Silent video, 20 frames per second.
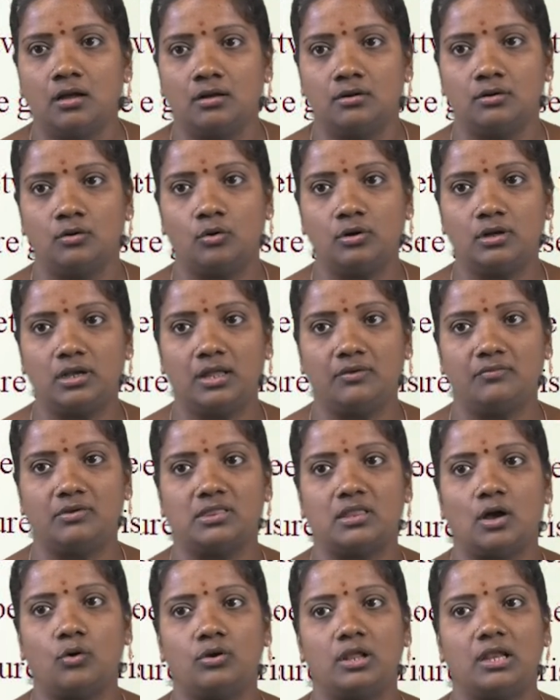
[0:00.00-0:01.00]
noti
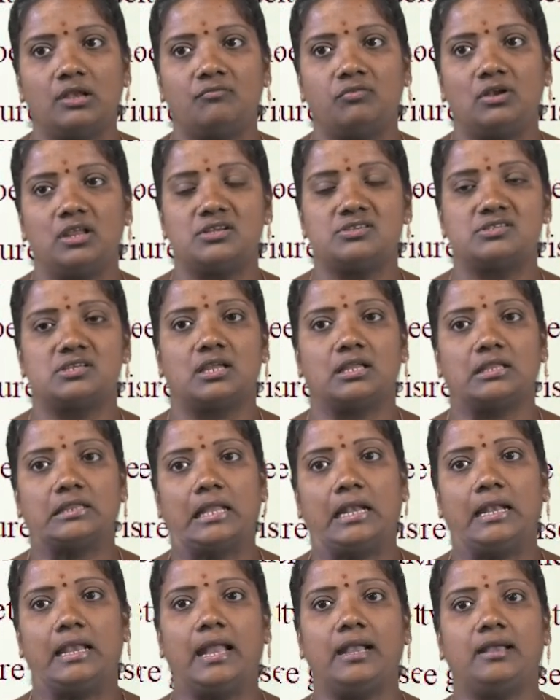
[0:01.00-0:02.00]
without influencing
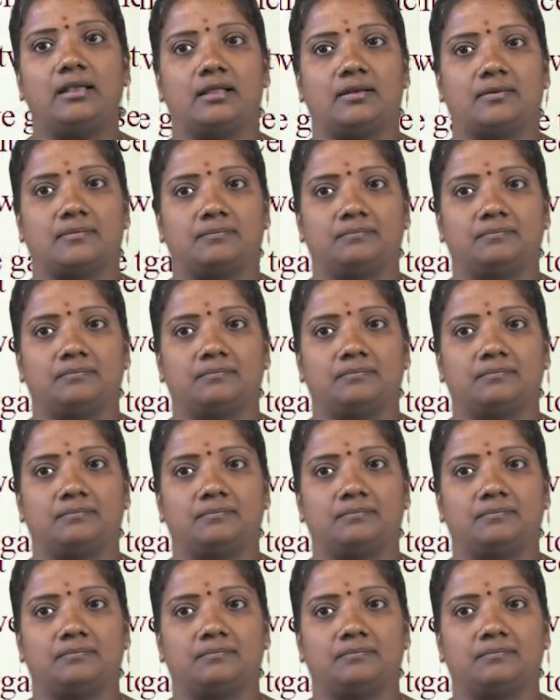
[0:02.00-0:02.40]
the later.